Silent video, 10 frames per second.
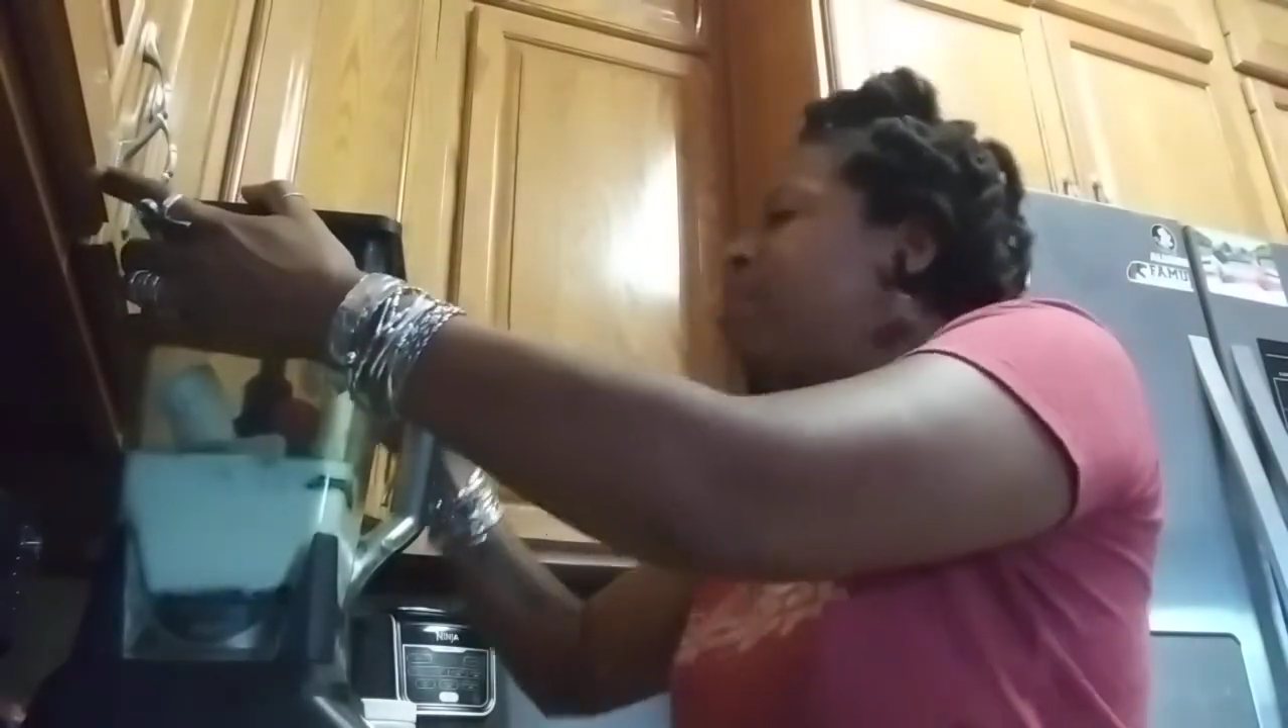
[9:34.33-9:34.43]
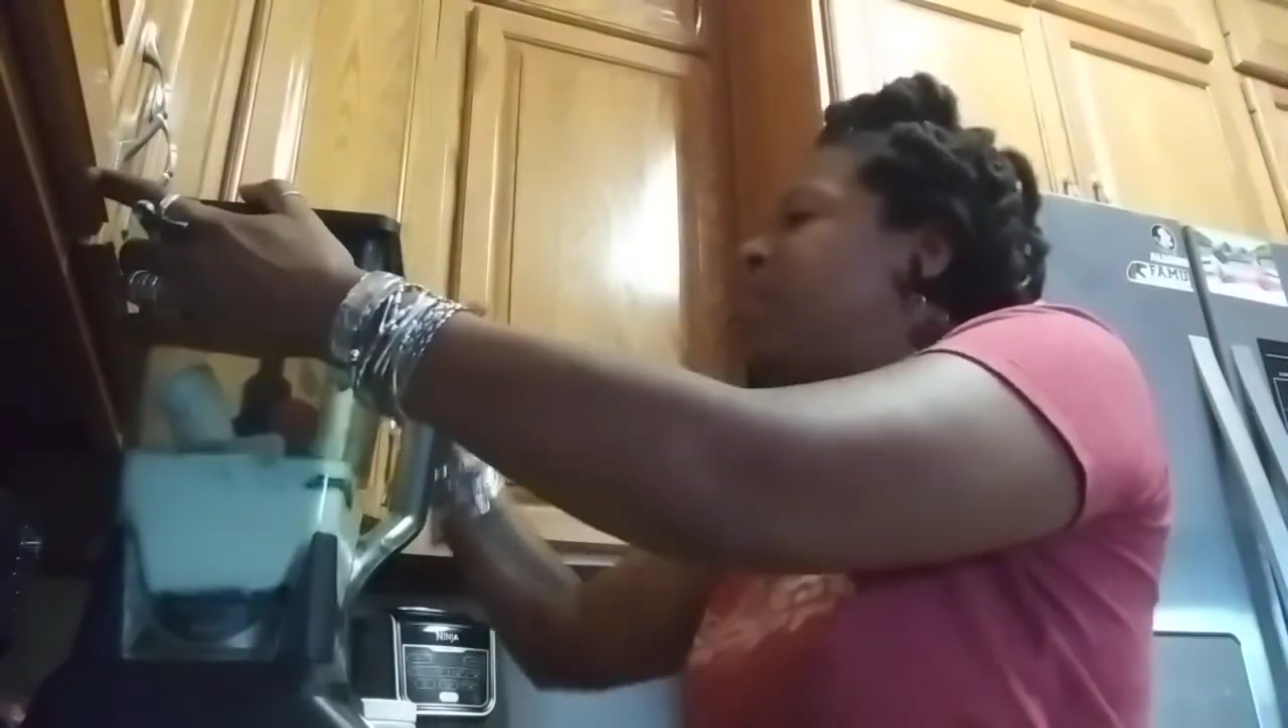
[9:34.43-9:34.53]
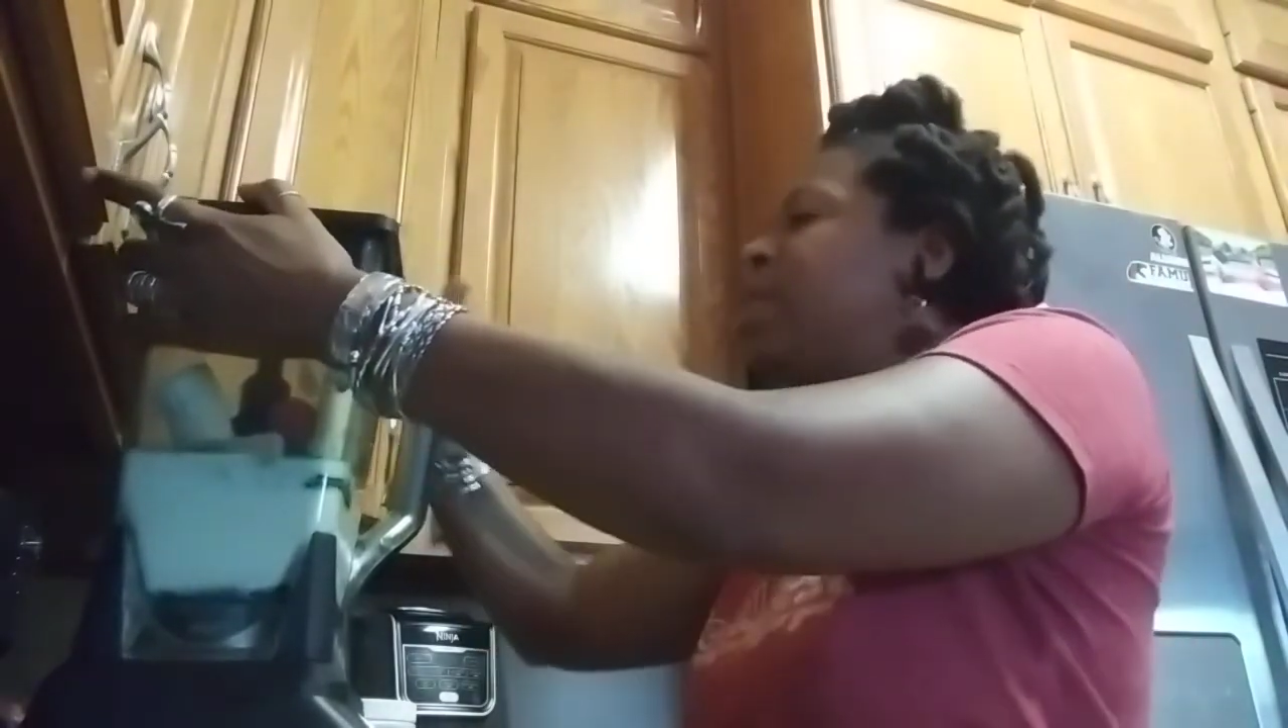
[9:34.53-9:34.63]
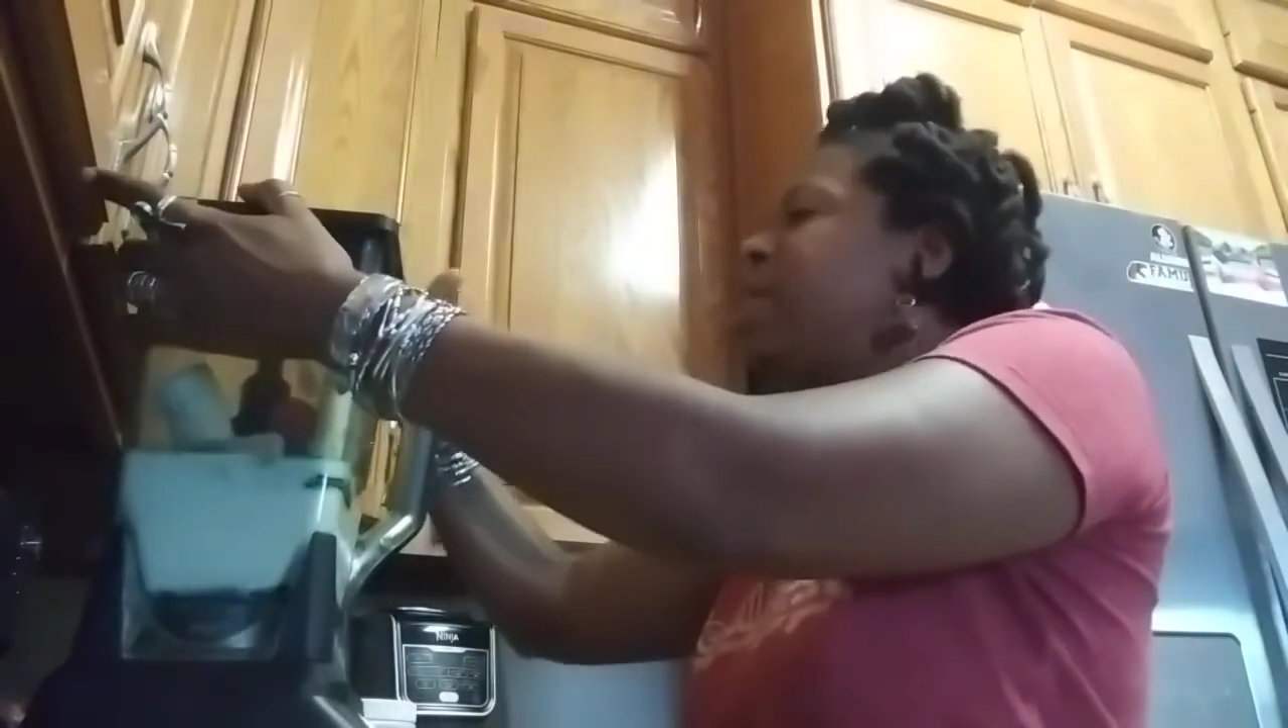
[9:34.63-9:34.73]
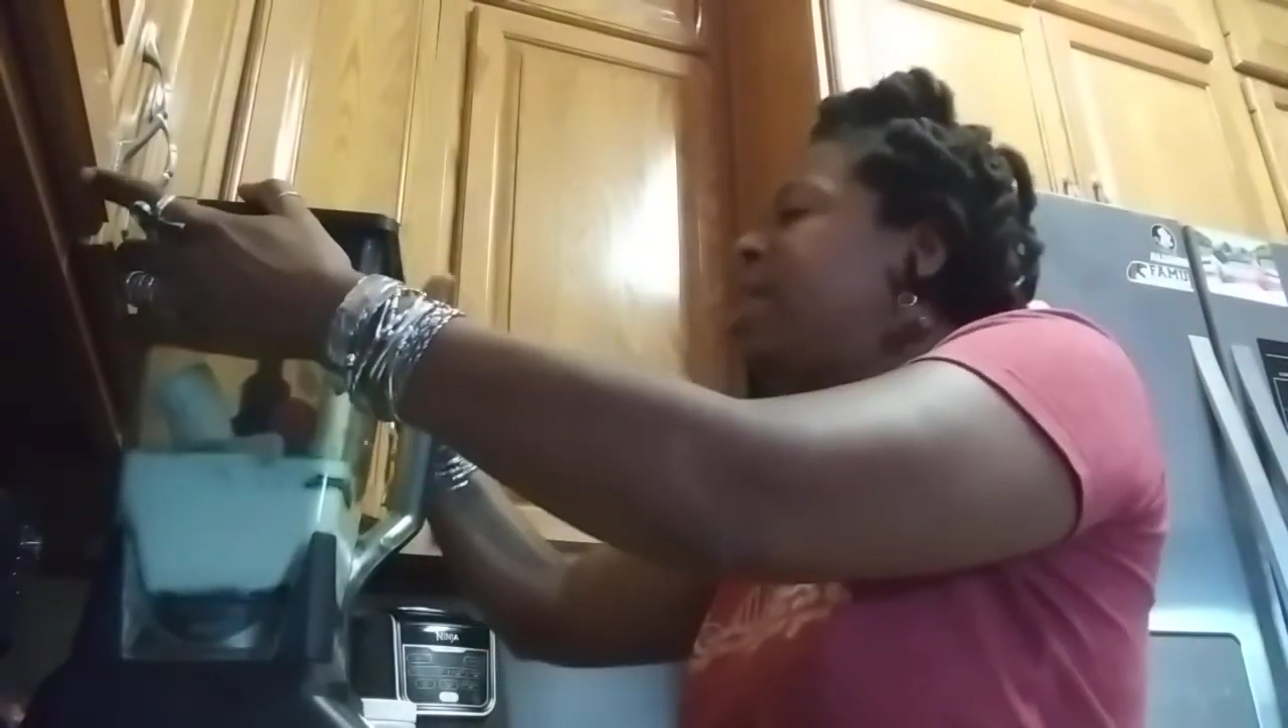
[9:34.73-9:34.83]

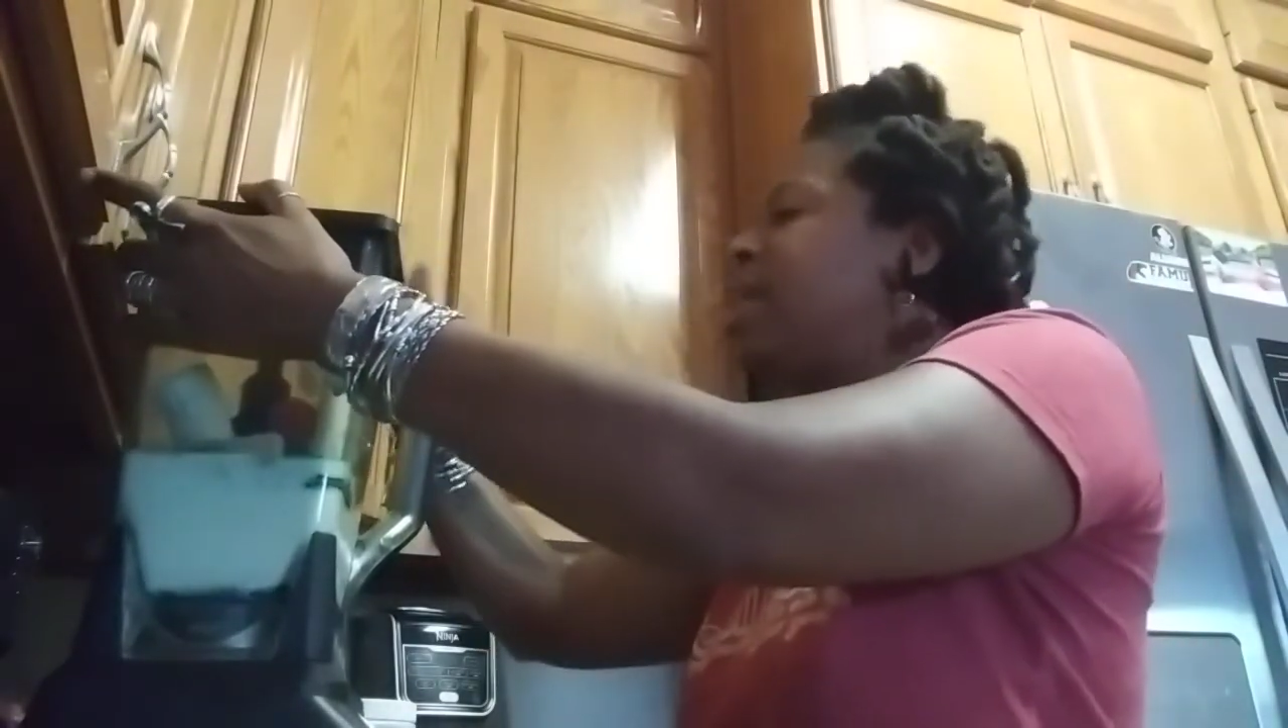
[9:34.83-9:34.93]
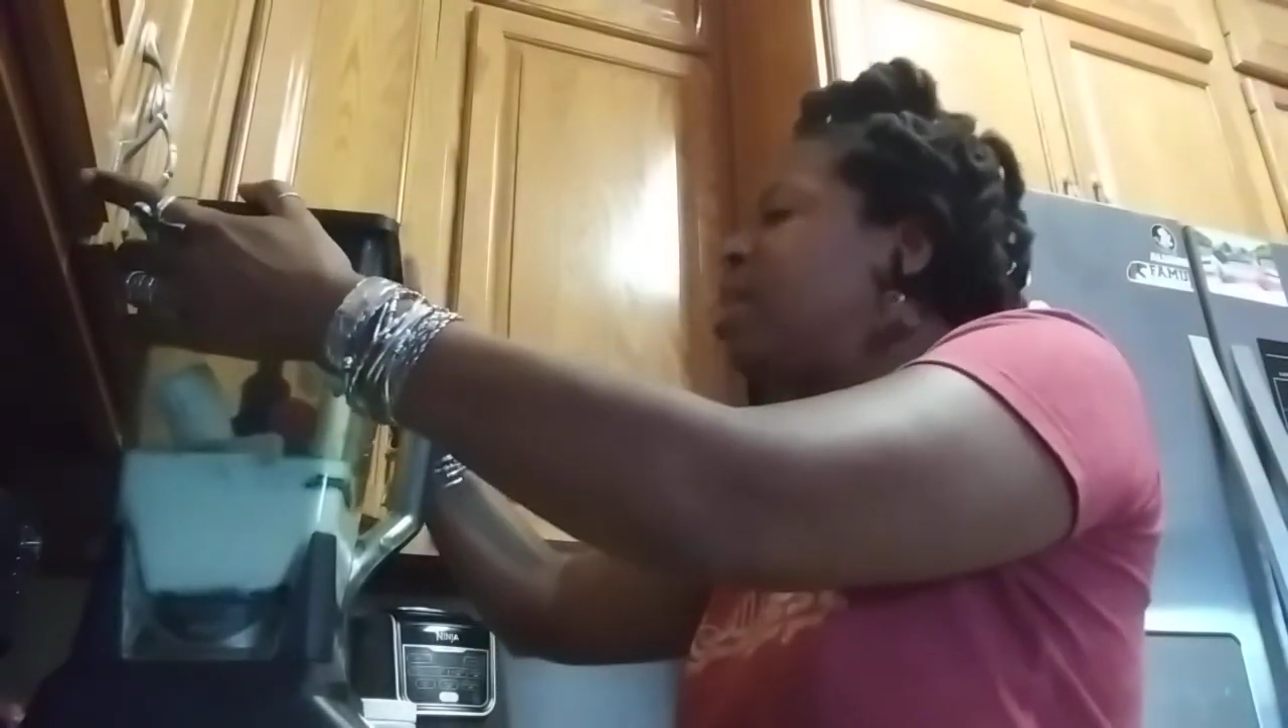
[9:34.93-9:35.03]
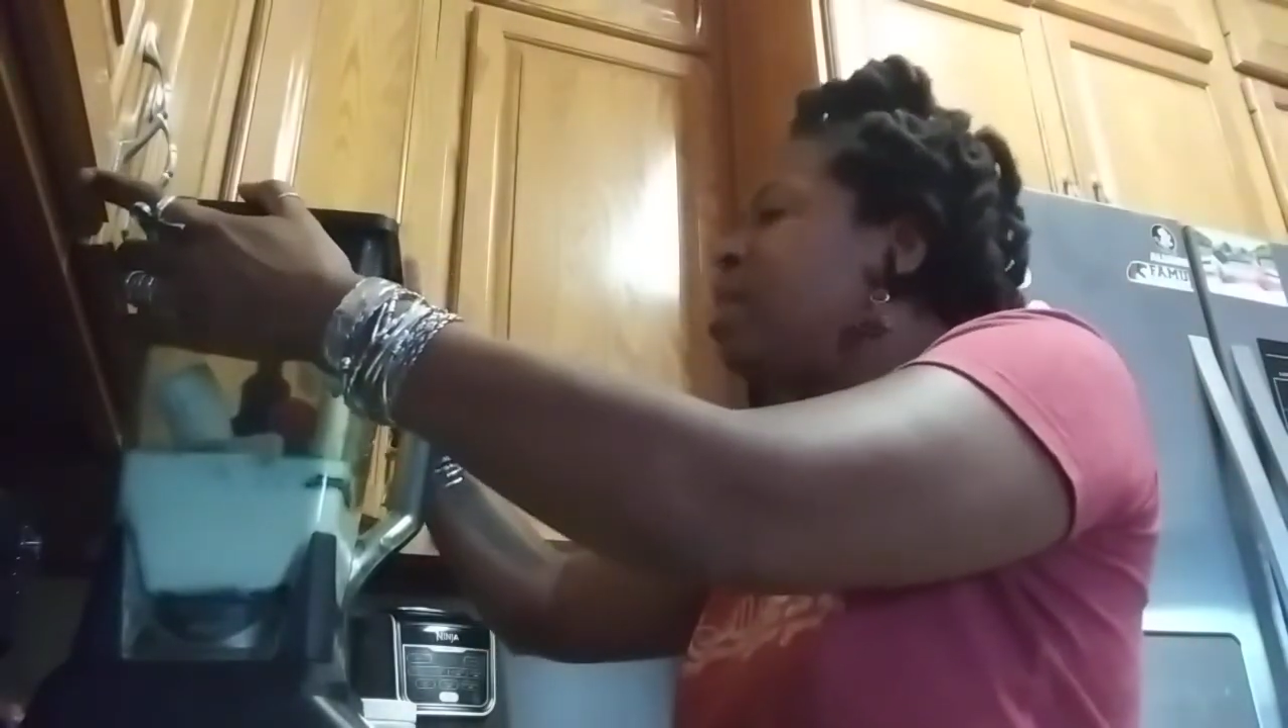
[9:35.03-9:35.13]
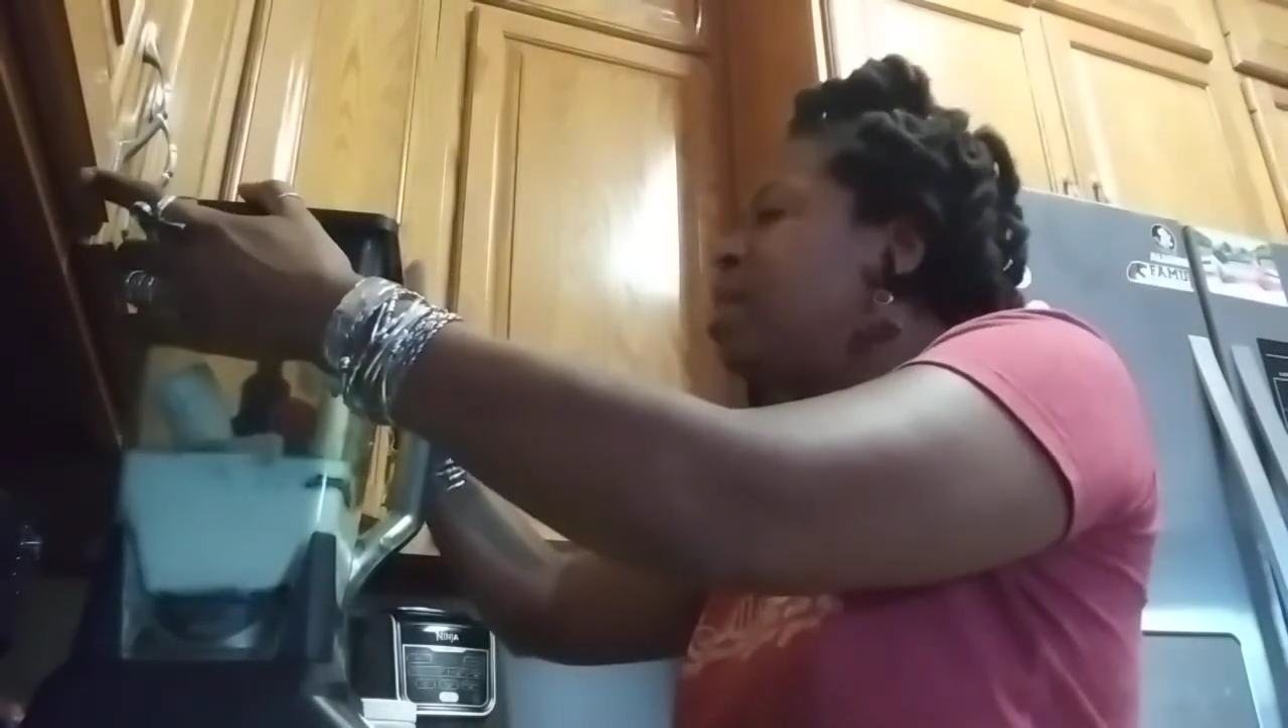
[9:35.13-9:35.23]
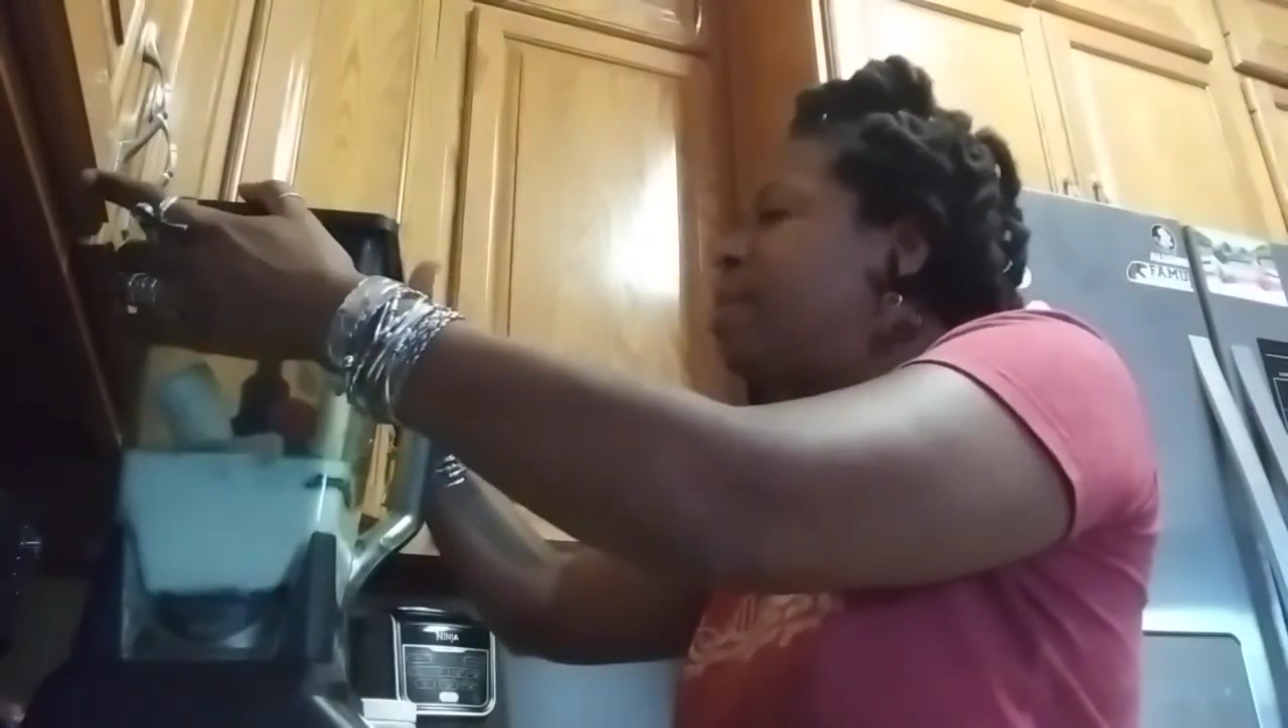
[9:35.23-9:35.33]
really
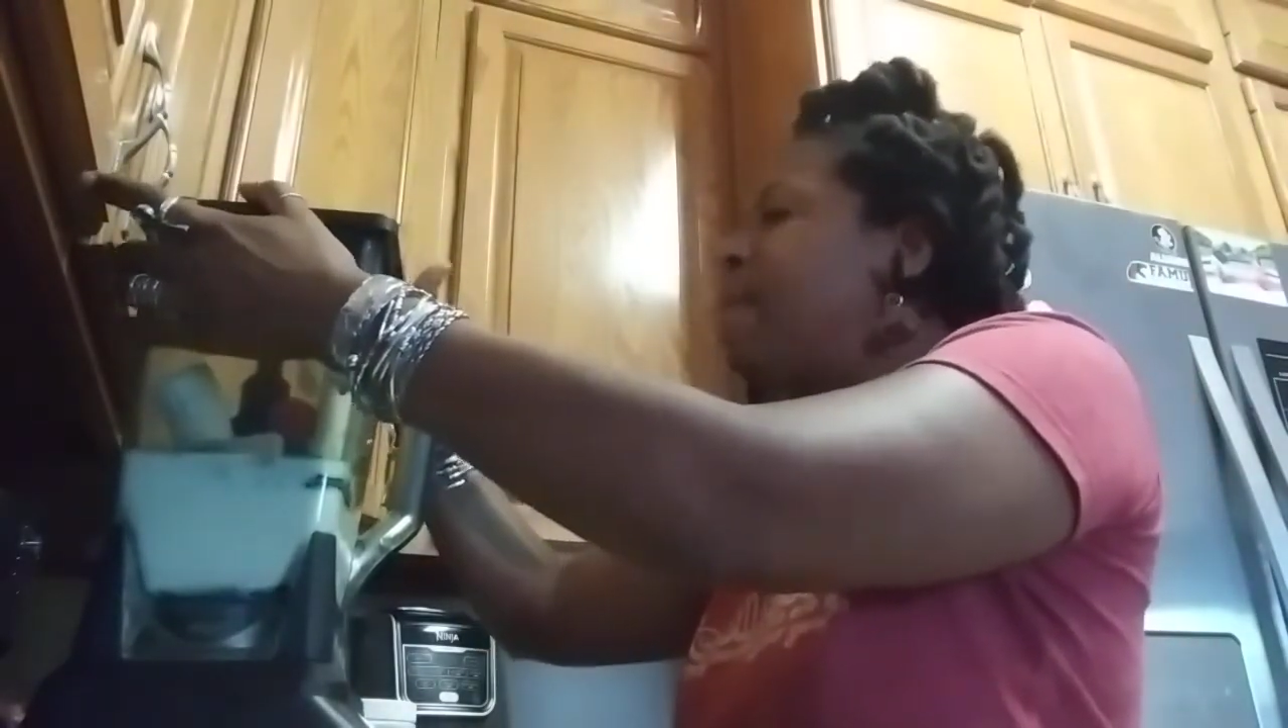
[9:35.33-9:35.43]
good.